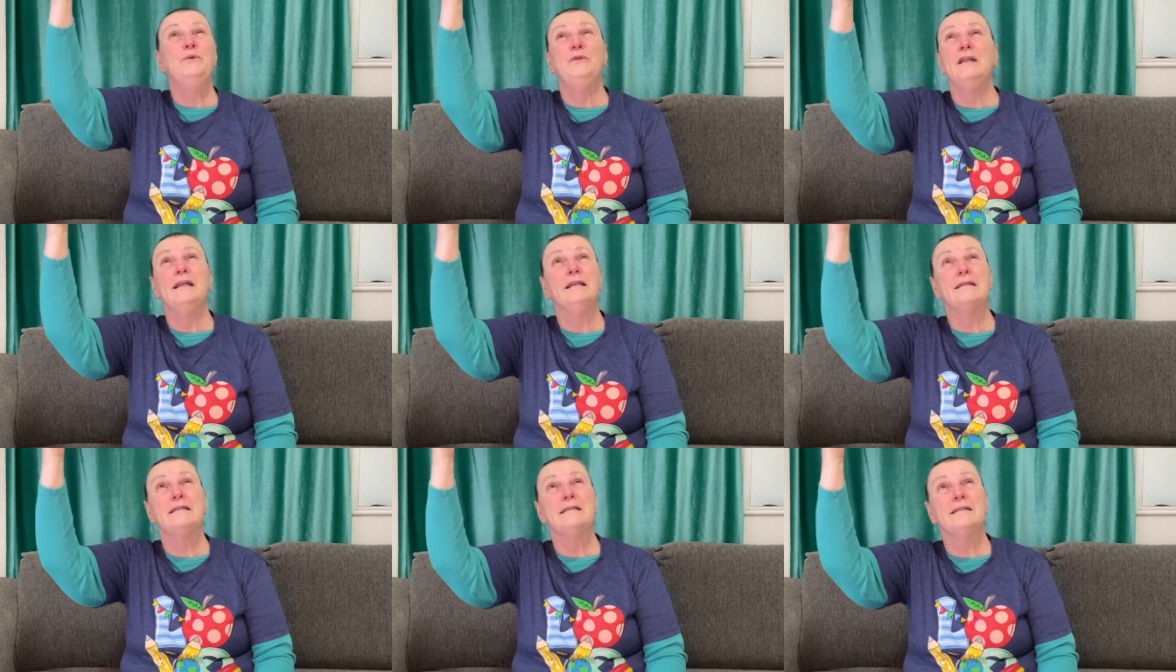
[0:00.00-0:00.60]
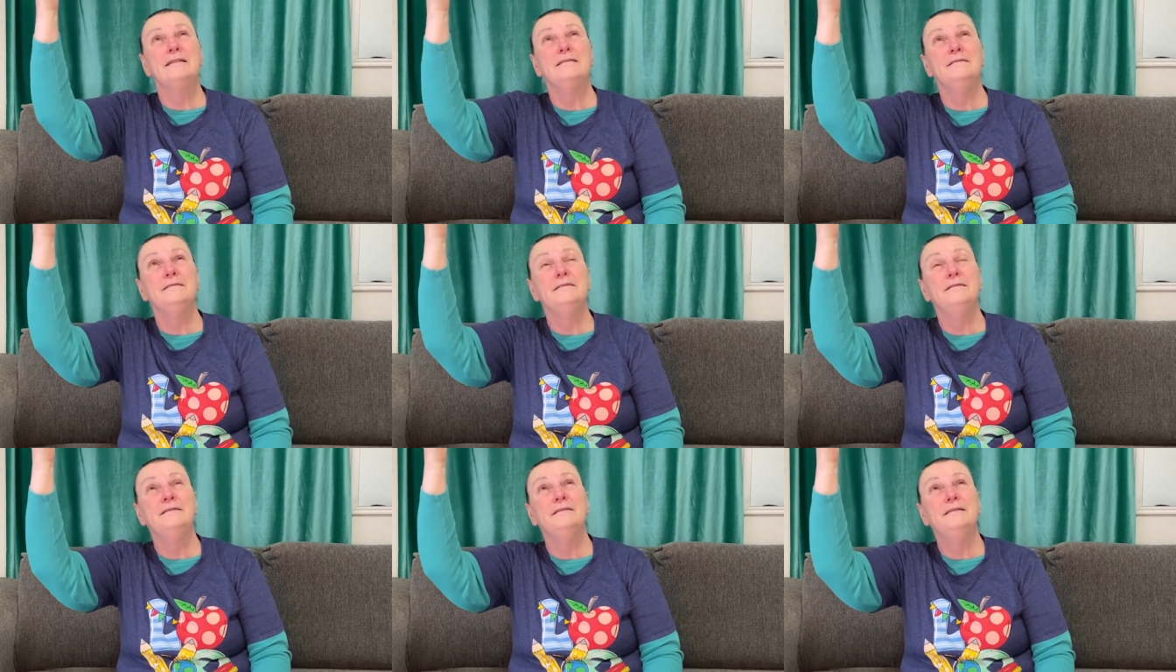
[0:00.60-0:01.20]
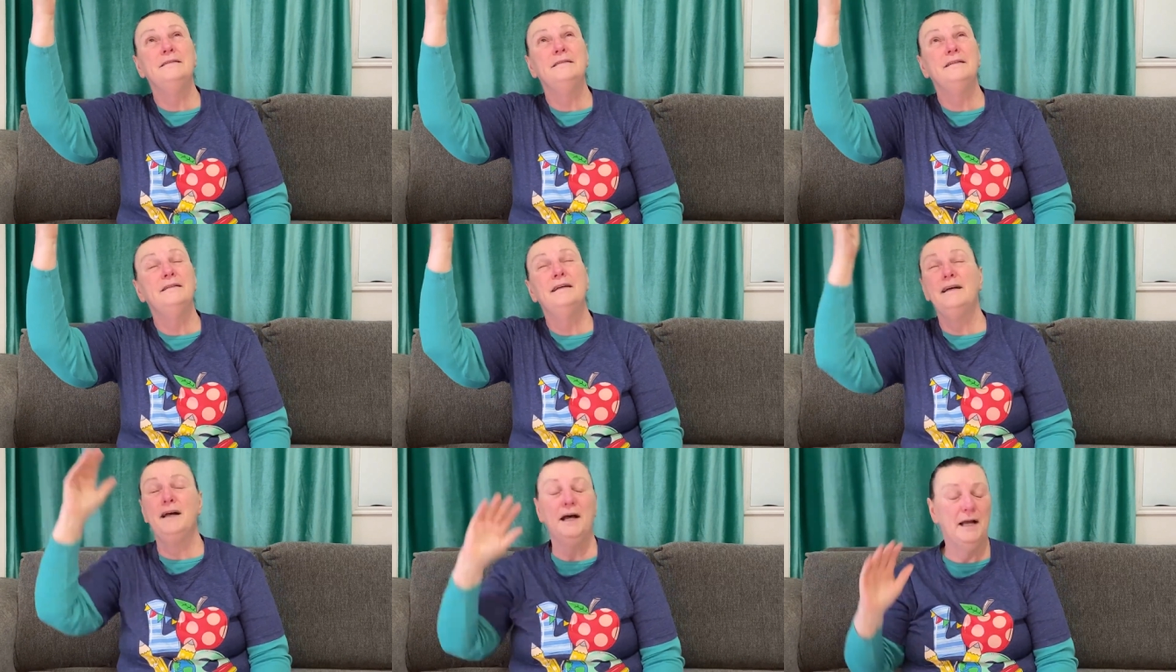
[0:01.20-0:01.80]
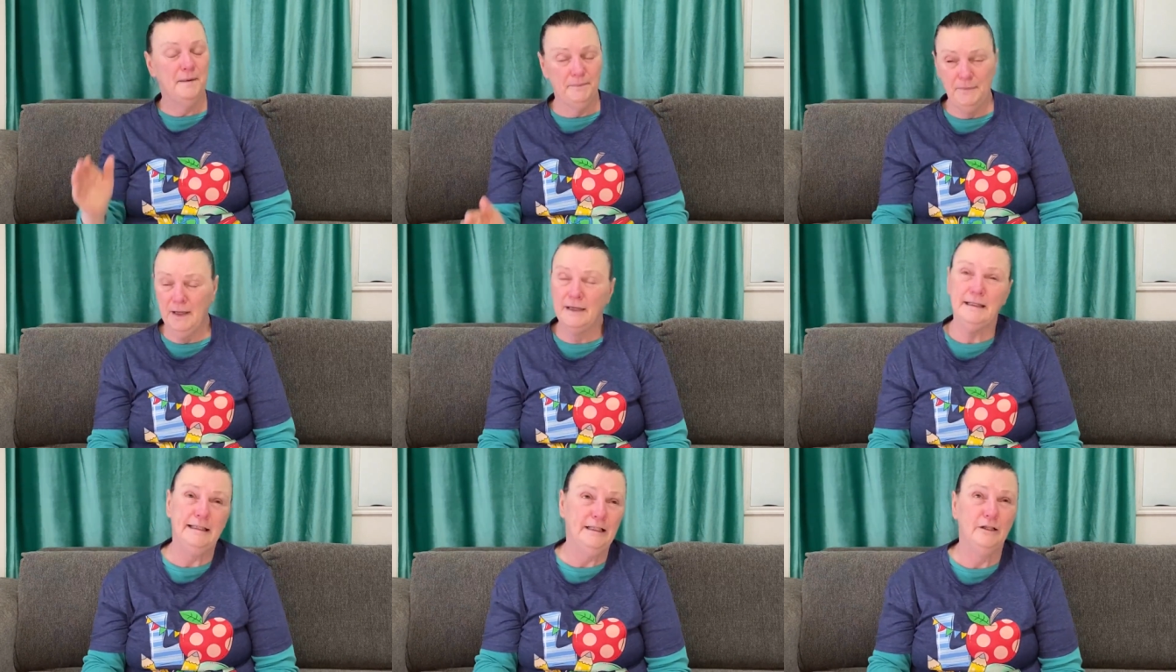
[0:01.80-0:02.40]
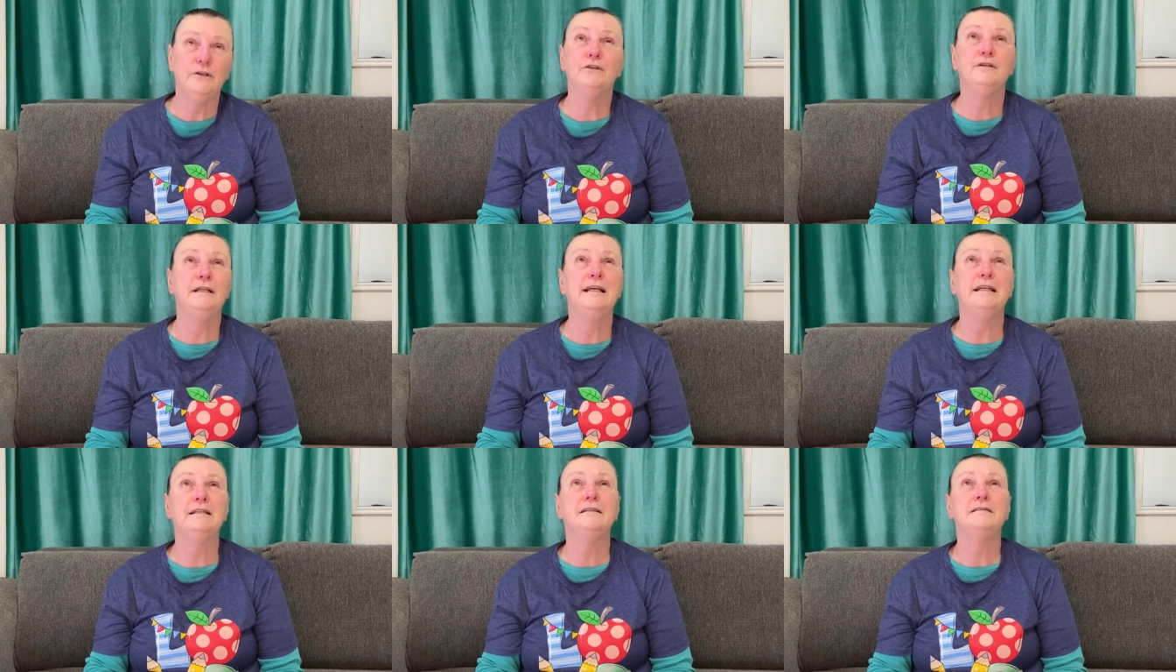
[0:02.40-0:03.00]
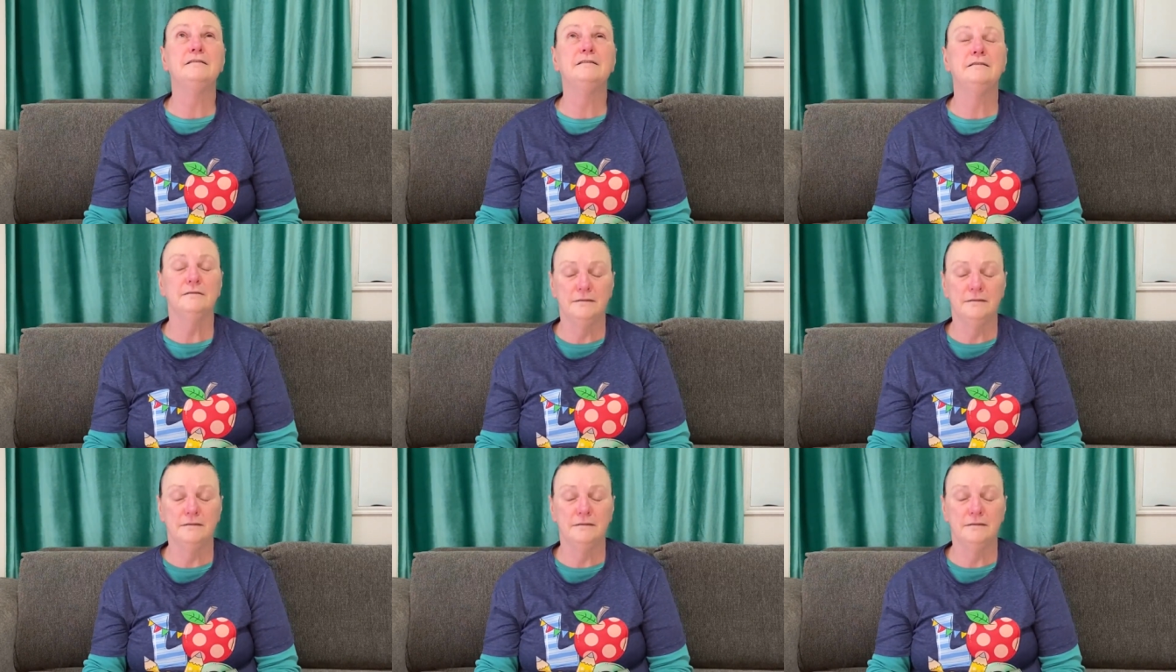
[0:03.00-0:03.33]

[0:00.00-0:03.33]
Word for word: this. I'm not any good at it.